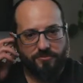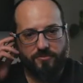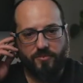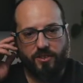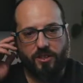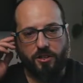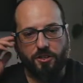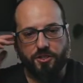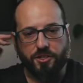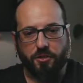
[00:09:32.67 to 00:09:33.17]

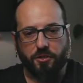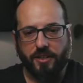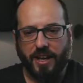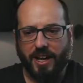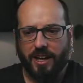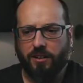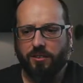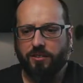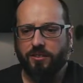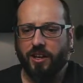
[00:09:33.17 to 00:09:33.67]
So
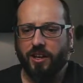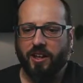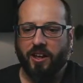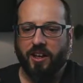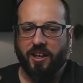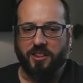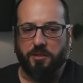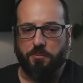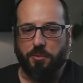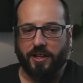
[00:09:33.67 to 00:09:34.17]
now
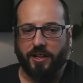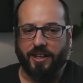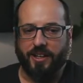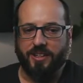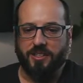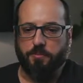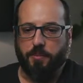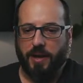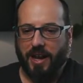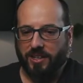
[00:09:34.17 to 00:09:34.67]
the plugin
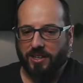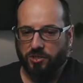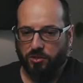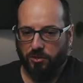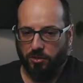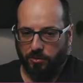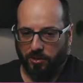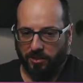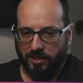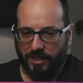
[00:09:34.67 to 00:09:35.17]
is back to a
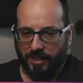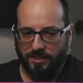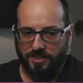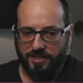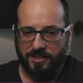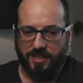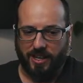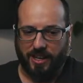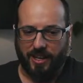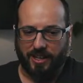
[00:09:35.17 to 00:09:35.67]
working
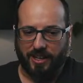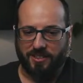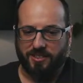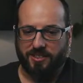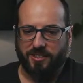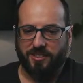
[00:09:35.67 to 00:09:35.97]
state,